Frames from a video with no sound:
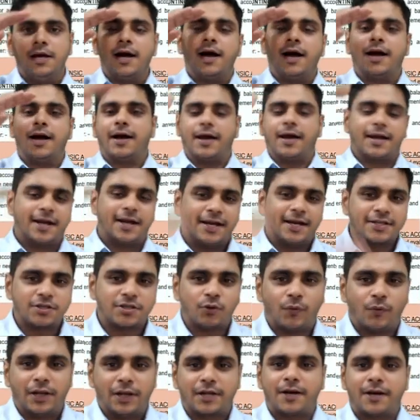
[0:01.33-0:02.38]
Hi guys,
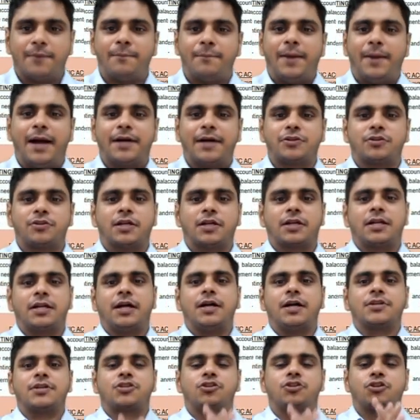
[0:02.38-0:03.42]
welcome back to the
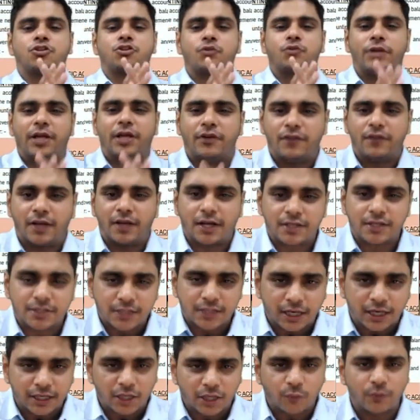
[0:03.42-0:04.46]
class. So today we are
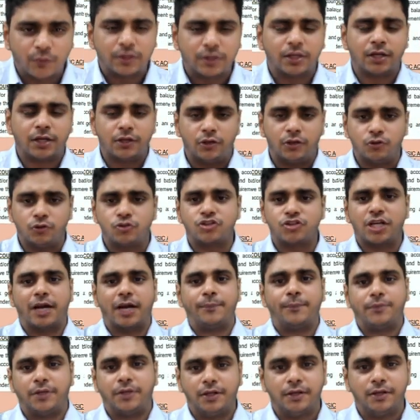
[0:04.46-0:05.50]
starting with a new
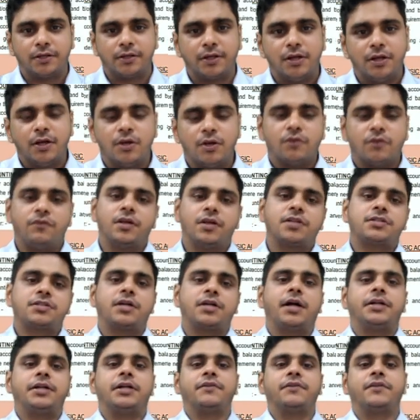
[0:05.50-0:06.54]
chapter. We are
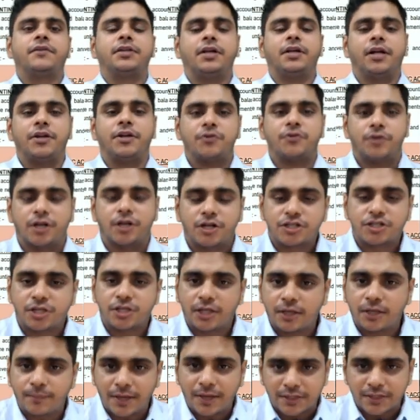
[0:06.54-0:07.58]
starting with introduction
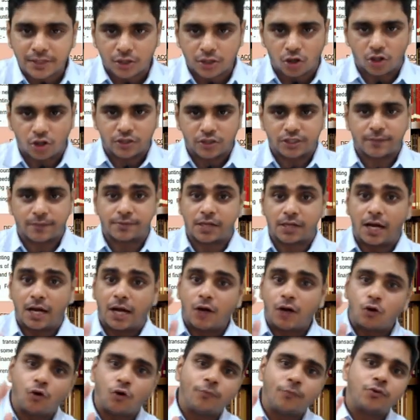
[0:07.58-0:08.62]
and basic concepts. I
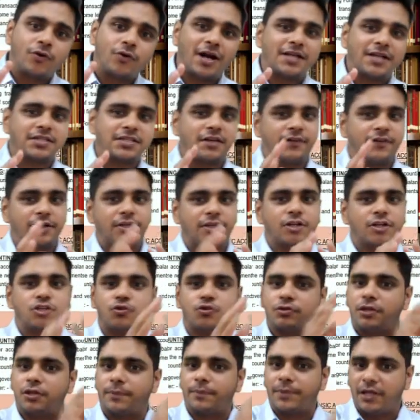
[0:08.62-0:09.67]
hope you guys have
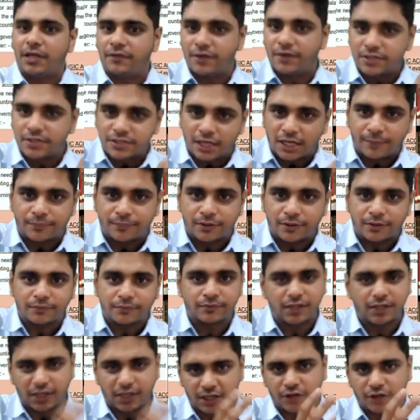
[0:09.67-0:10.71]
understood the previous chapter,
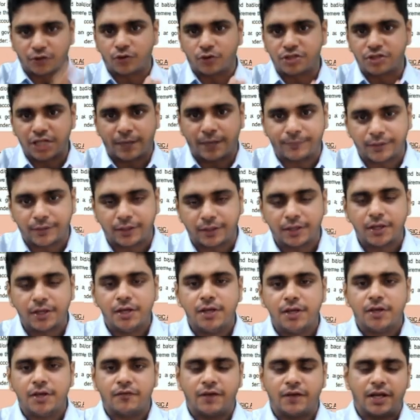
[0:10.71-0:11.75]
the intro chapter,
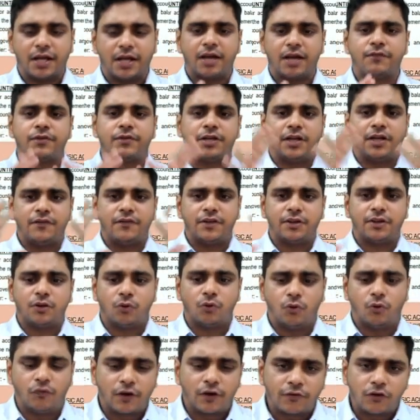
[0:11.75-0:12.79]
where I have given the
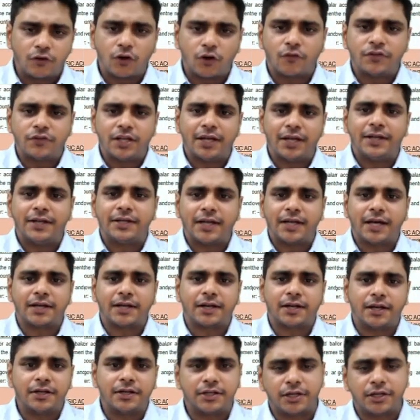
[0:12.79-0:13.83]
overview of the entire
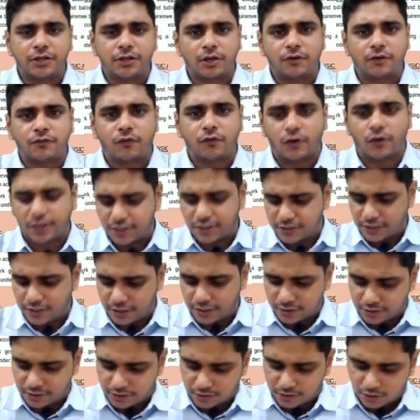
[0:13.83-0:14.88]
content of
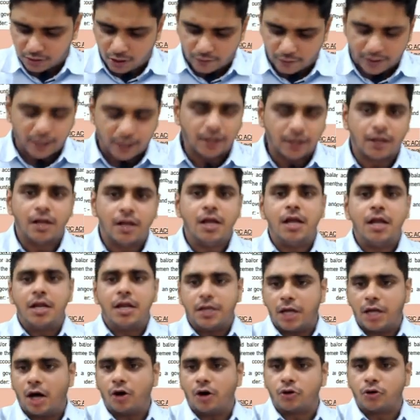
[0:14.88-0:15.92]
forensics. Okay.
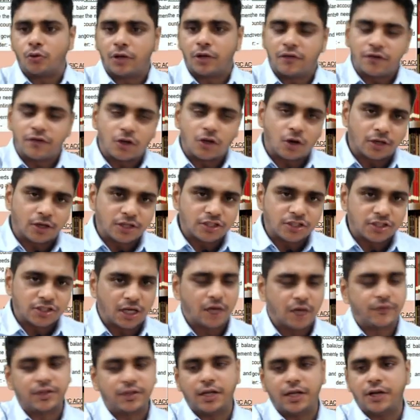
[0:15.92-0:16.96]
Now today we're gonna start
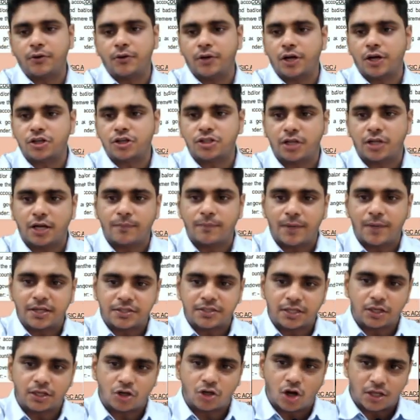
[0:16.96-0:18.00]
with introduction and
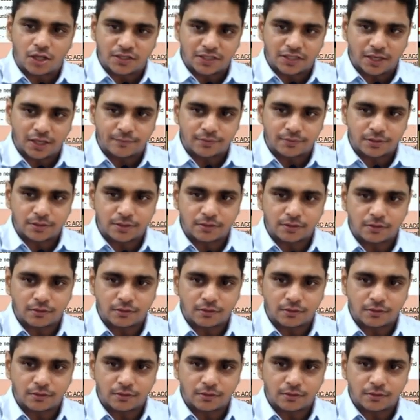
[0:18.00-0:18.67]
basic concepts.